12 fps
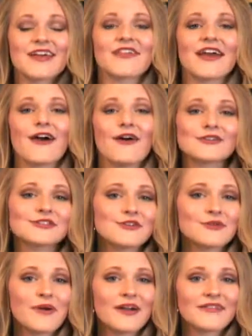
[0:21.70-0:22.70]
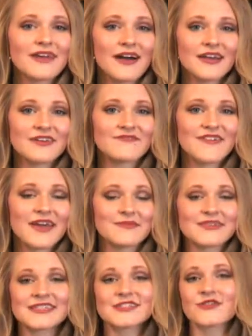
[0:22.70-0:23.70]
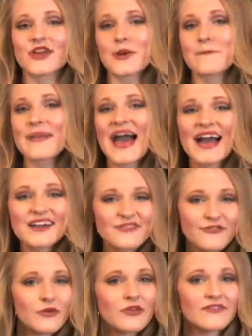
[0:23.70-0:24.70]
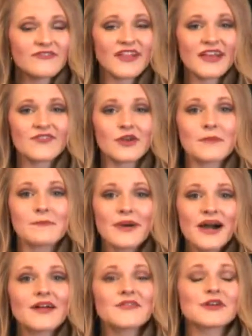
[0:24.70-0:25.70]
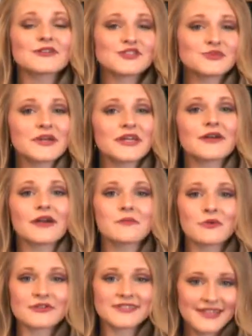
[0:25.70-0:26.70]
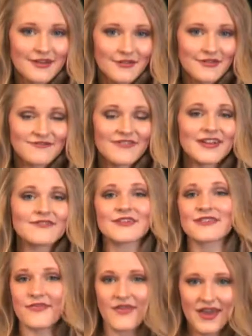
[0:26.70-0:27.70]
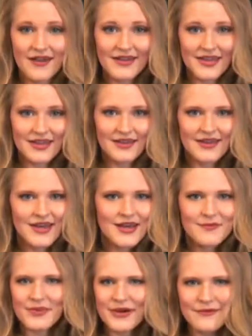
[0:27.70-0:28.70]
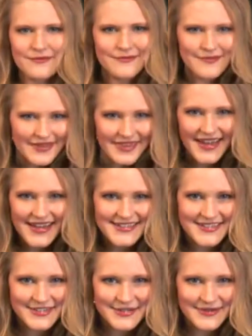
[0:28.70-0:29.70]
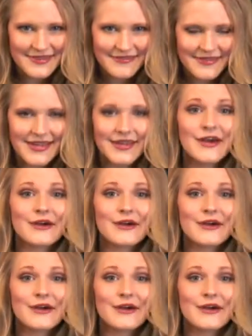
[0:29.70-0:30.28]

They also are part of the onion family, so they are packed full of flavor, but they're sweeter and more subtle in flavor than the onion. But what the heck do you do with the leek?